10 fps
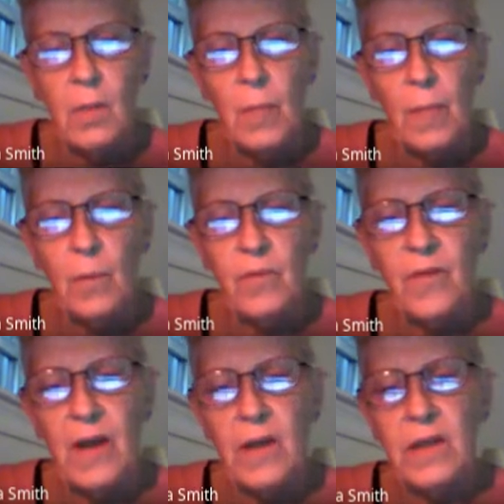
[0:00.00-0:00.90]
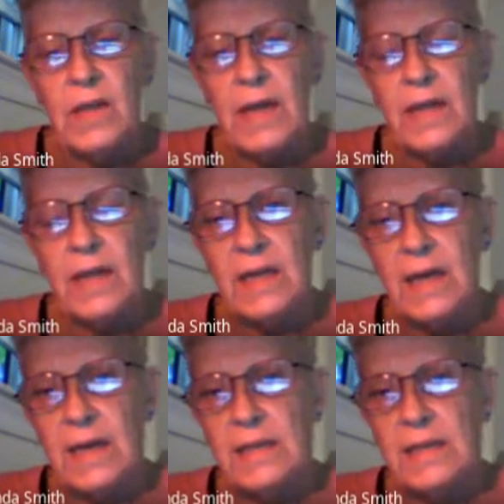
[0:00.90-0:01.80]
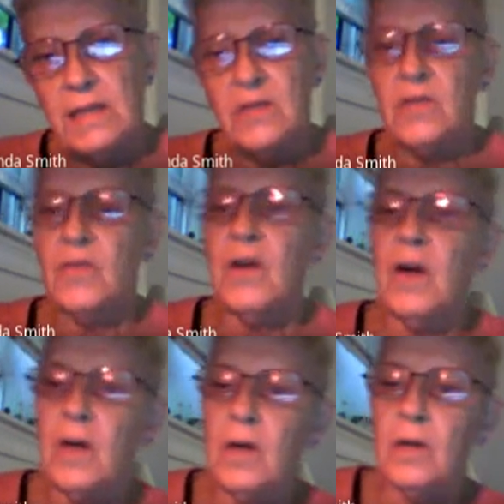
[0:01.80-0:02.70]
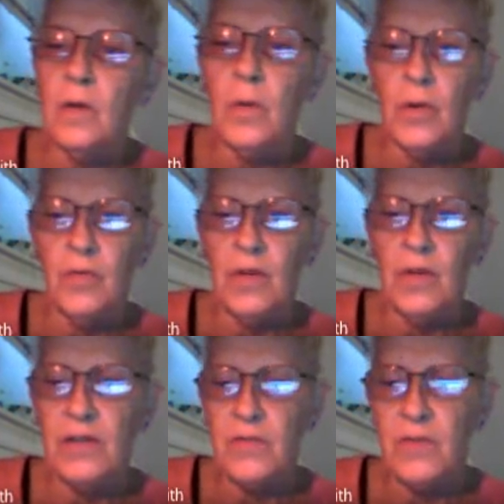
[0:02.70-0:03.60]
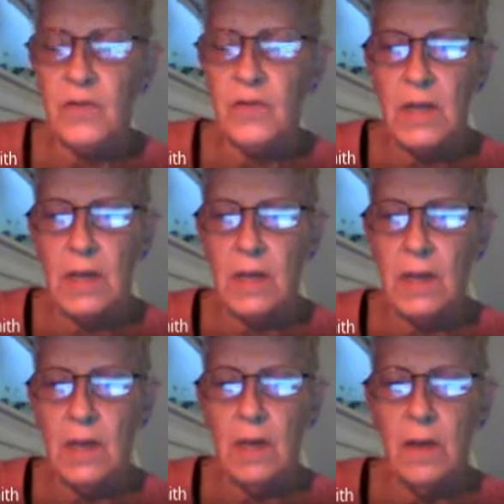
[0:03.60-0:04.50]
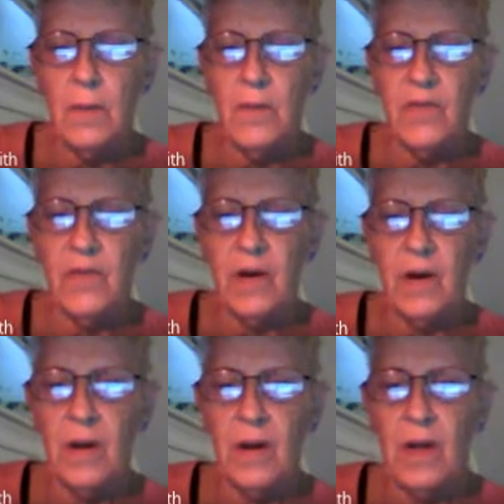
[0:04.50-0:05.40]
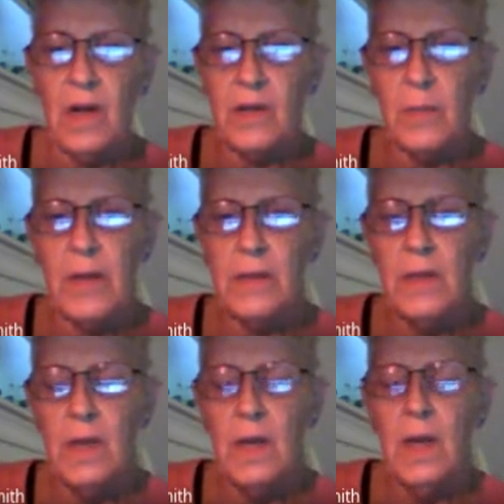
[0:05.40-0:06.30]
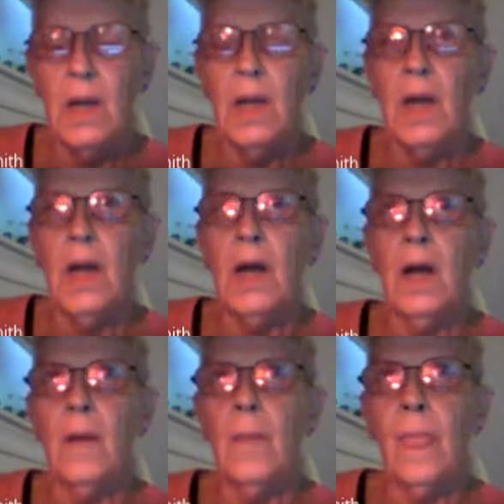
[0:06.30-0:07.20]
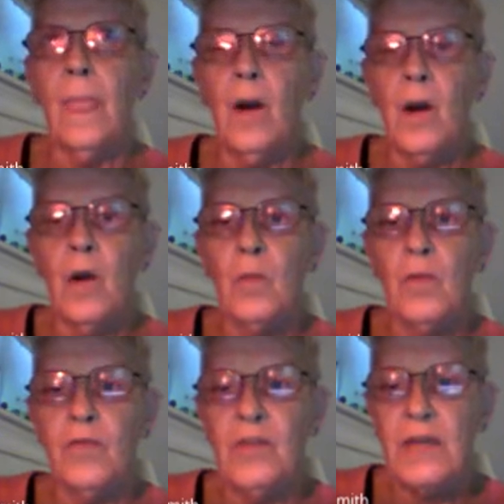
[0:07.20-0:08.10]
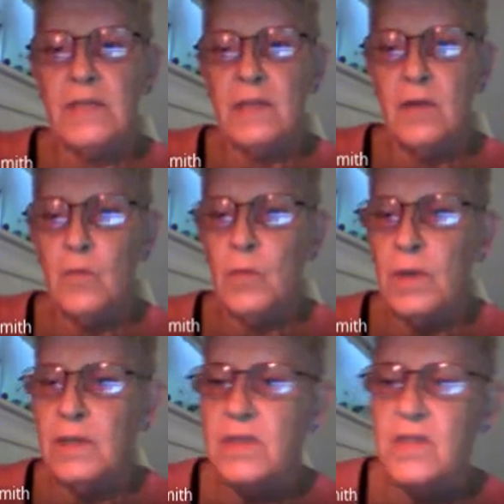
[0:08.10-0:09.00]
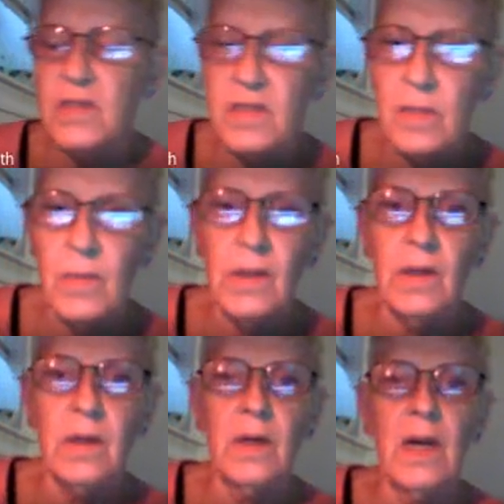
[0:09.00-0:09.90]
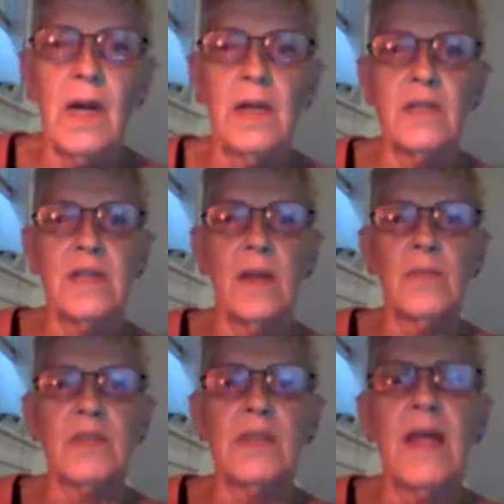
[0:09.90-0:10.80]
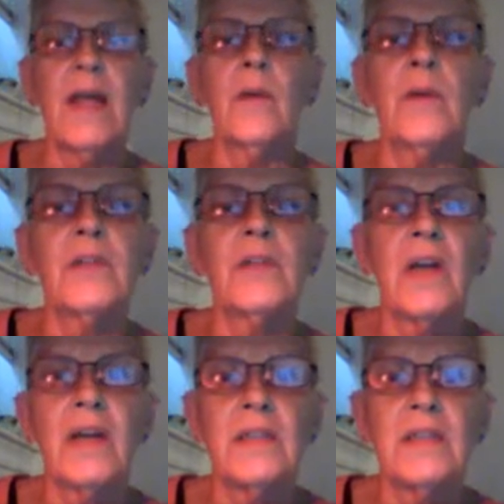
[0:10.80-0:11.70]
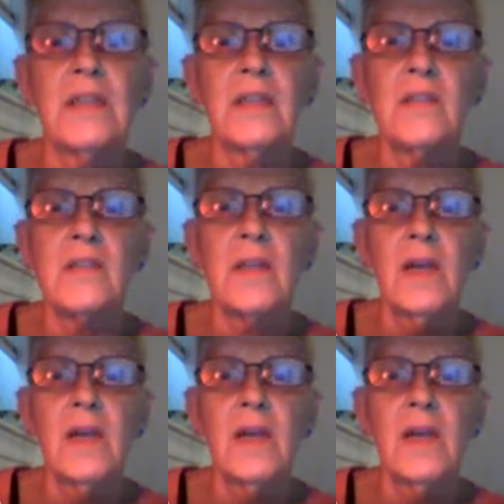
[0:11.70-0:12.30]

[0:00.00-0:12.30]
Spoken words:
we find that the ideas of current queer philosophers like Sara Ahmed are reflected in really similar concepts, language, ideas.